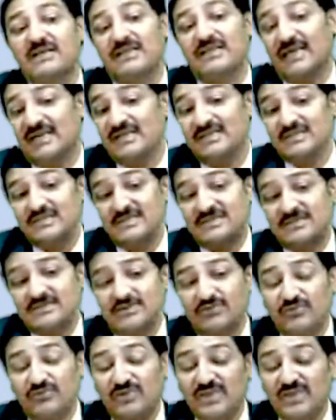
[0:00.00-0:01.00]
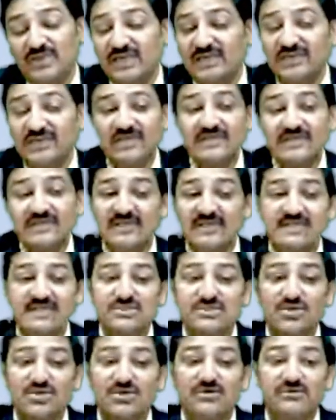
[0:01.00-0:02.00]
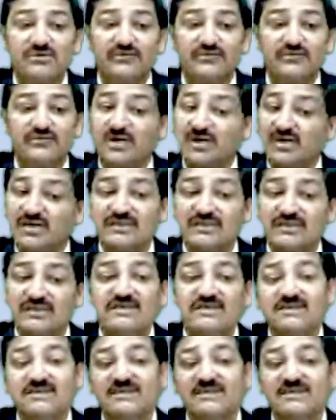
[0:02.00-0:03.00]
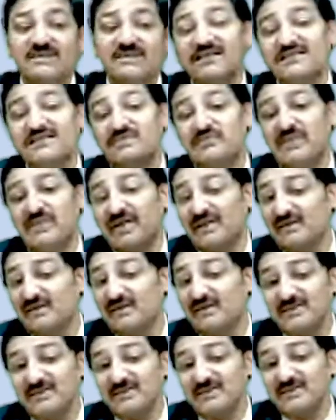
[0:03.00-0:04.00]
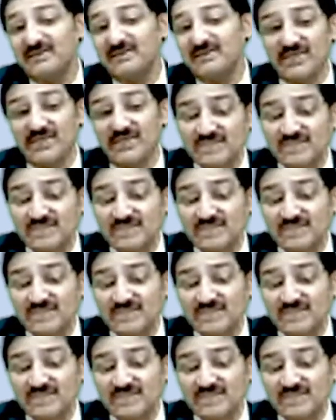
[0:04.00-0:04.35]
that is, we can take the case of another industry that is medical services.